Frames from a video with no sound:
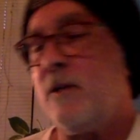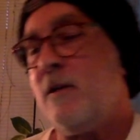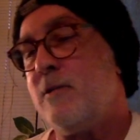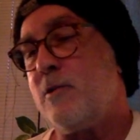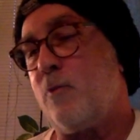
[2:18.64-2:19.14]

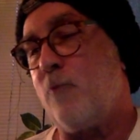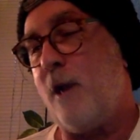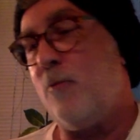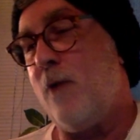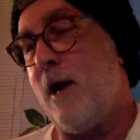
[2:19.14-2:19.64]
So
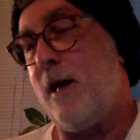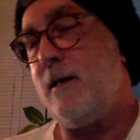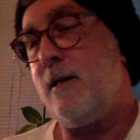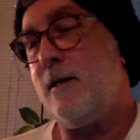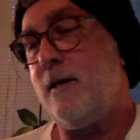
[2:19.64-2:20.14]
right
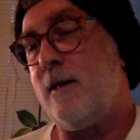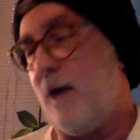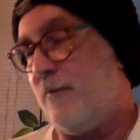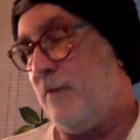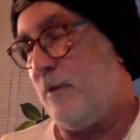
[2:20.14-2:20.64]
away,
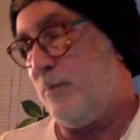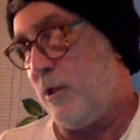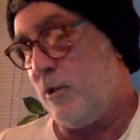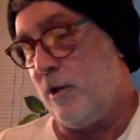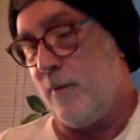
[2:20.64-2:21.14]
I feel
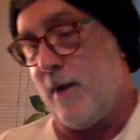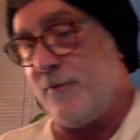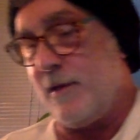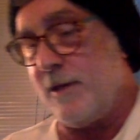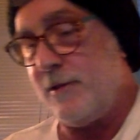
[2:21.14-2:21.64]
pretty good
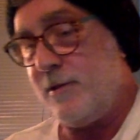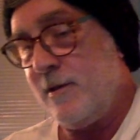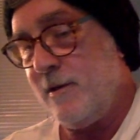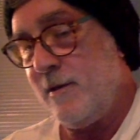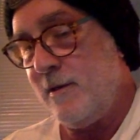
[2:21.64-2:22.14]
about this
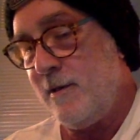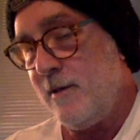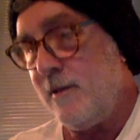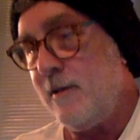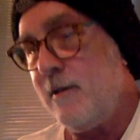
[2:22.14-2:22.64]

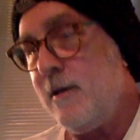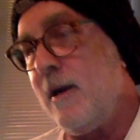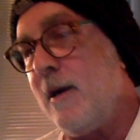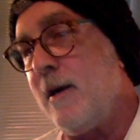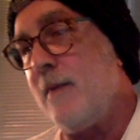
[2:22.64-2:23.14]

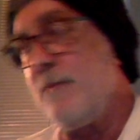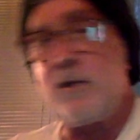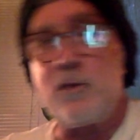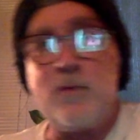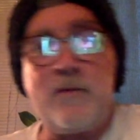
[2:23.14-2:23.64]

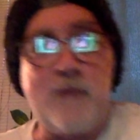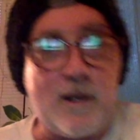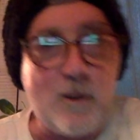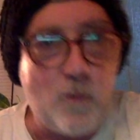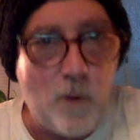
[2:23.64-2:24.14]
because we've got
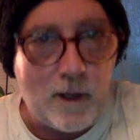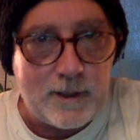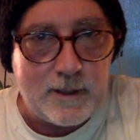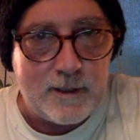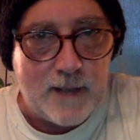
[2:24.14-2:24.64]
a
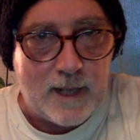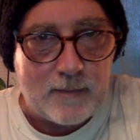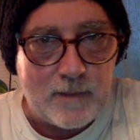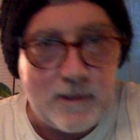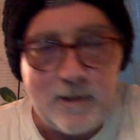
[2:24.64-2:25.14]
quality
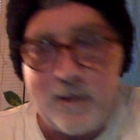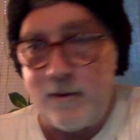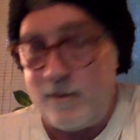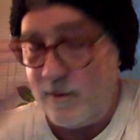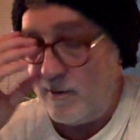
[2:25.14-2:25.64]
name.
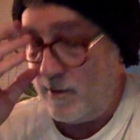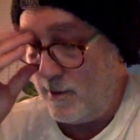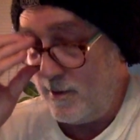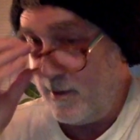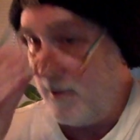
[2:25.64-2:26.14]

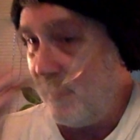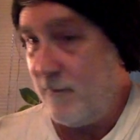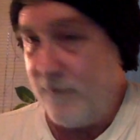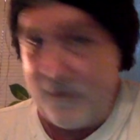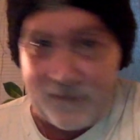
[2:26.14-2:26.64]

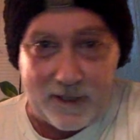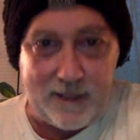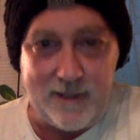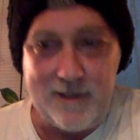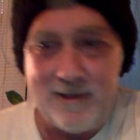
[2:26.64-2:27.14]

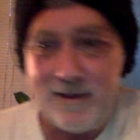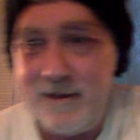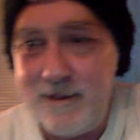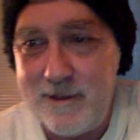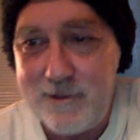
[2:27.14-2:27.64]
Fifine
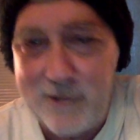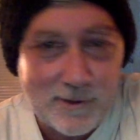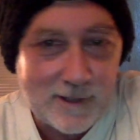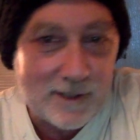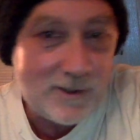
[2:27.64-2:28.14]

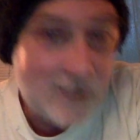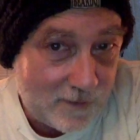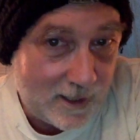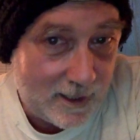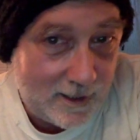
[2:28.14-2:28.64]
sounds like
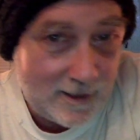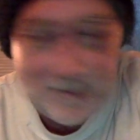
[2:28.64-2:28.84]
Tiffany,